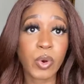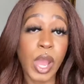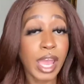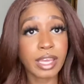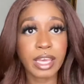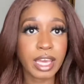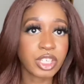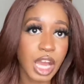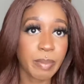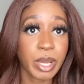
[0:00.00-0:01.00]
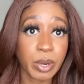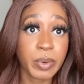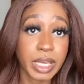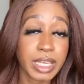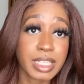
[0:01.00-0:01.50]
aka
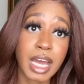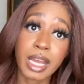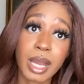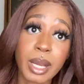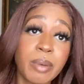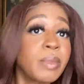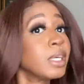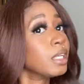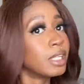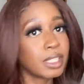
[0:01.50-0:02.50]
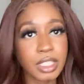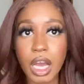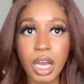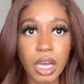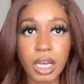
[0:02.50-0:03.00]
shophairwigs.com,
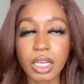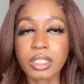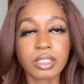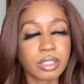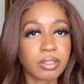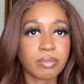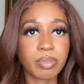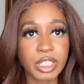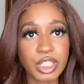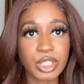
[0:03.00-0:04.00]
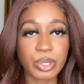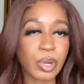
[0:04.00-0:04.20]
uh, please do.